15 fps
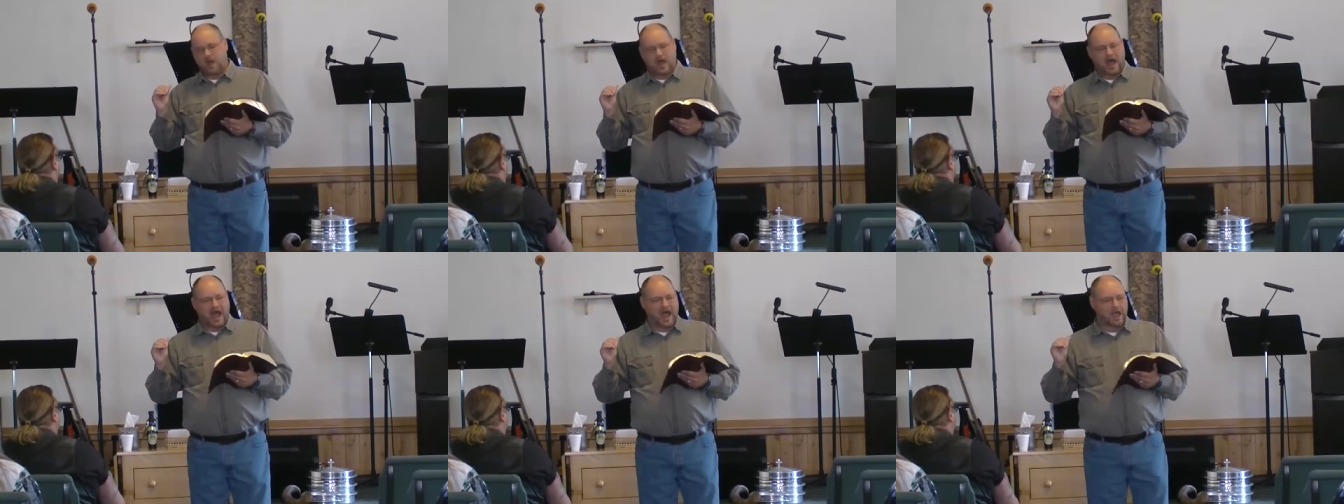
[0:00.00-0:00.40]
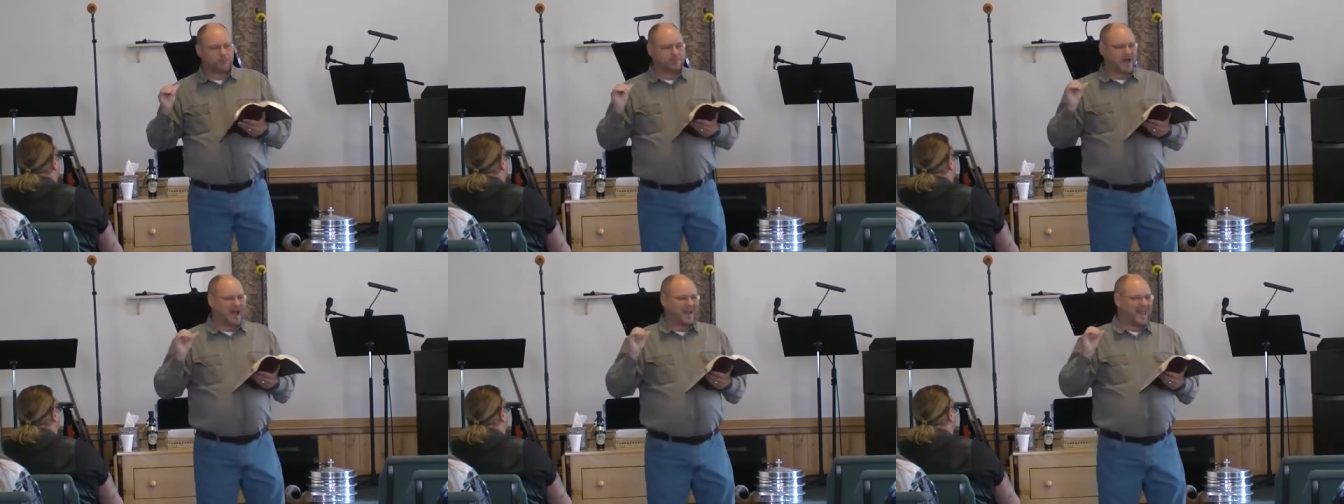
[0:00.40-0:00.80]
I
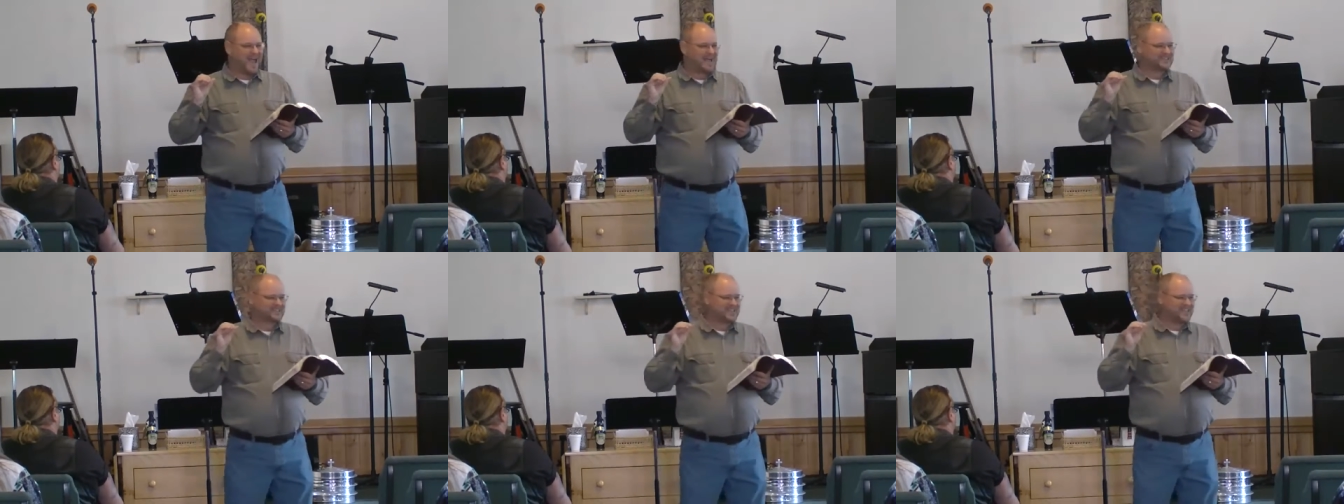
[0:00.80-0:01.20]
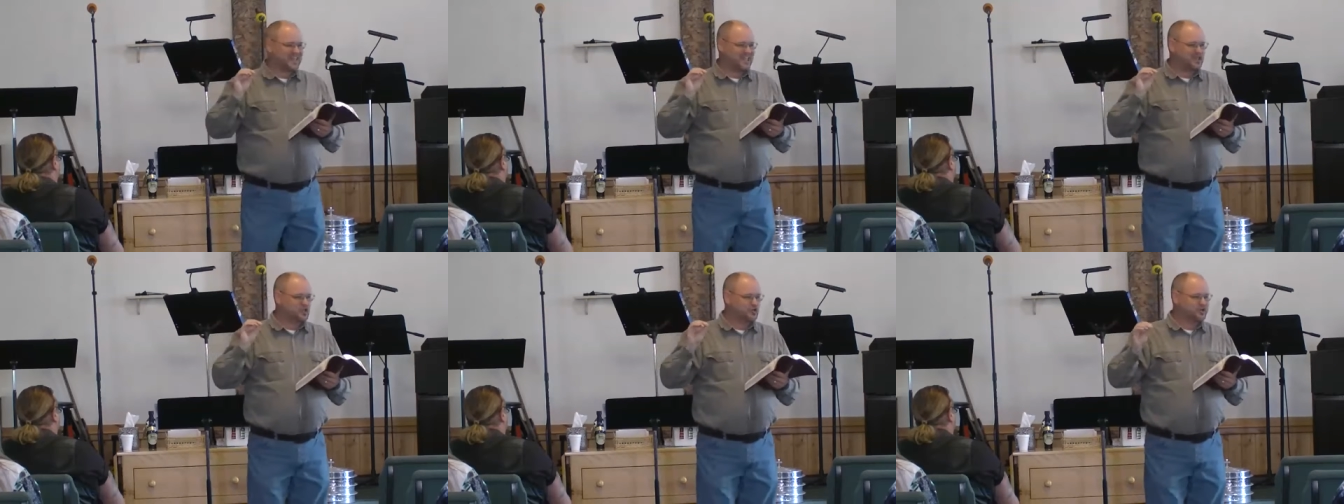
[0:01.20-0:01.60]
am not asking
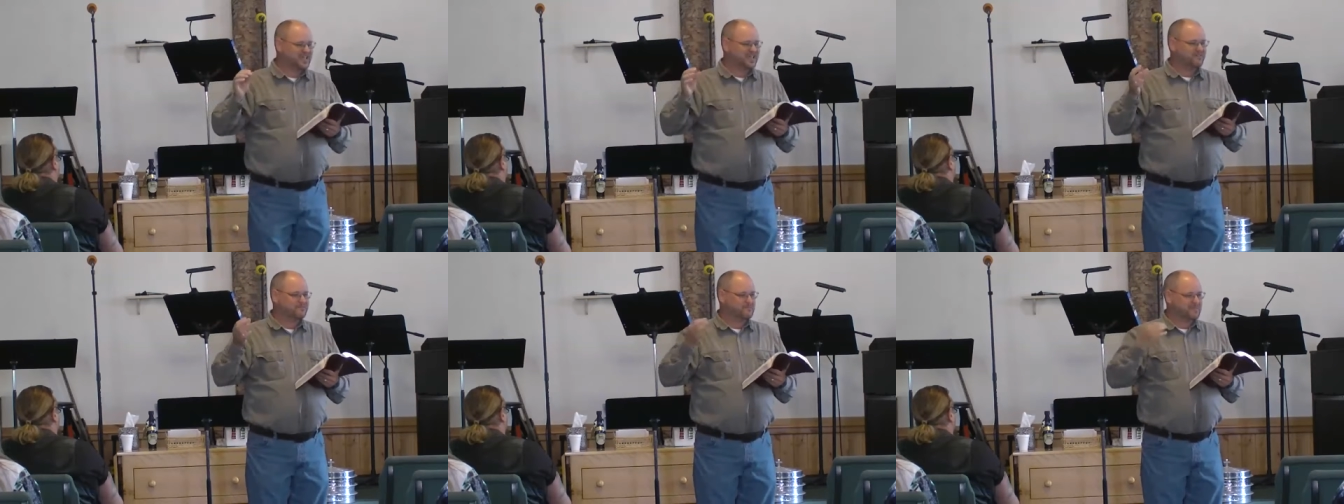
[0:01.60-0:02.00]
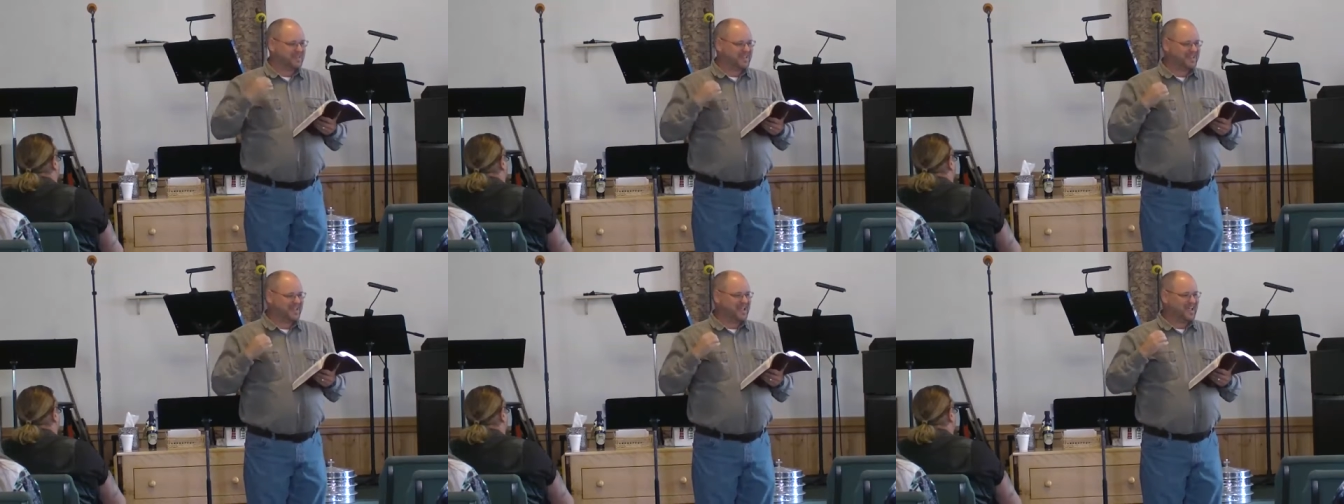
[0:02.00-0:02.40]
that you give
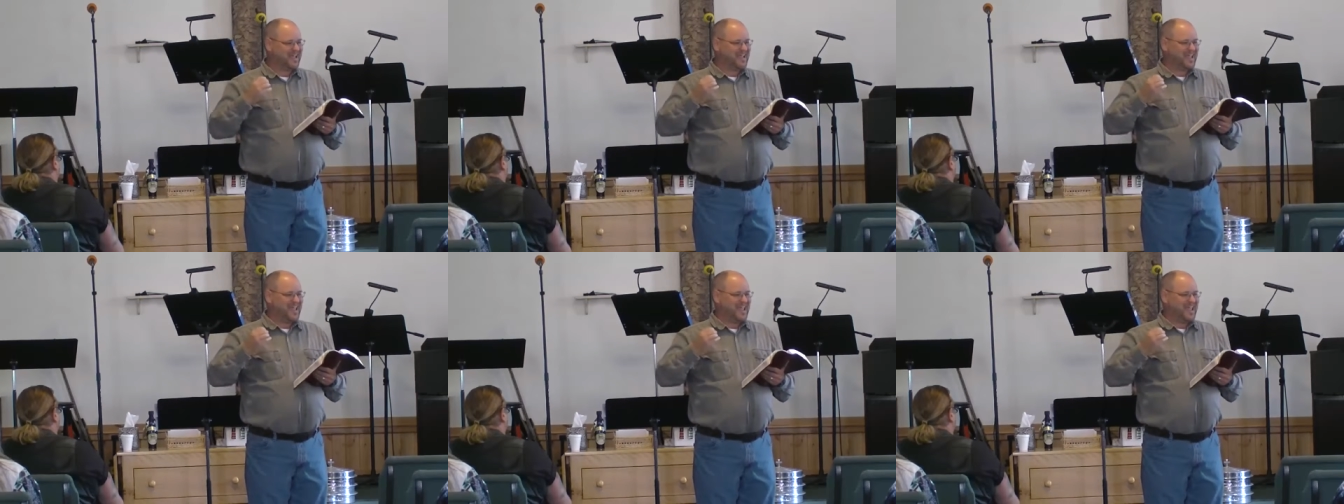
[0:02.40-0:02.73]
me